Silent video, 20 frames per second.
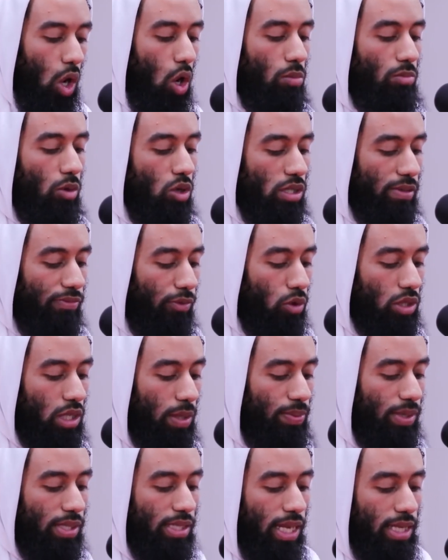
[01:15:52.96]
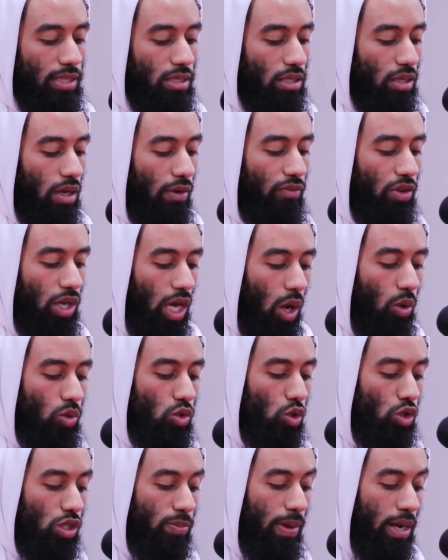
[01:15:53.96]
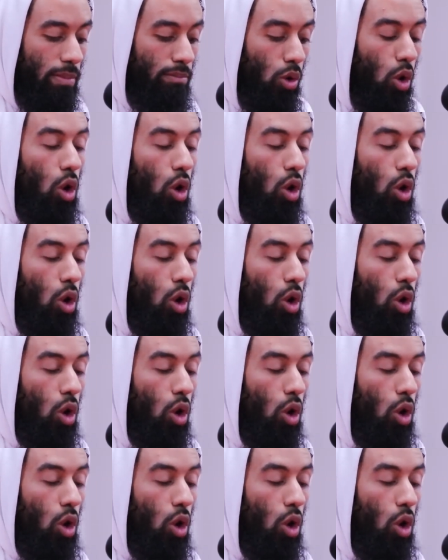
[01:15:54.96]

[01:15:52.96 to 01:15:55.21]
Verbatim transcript: Almost 40% of girls who spend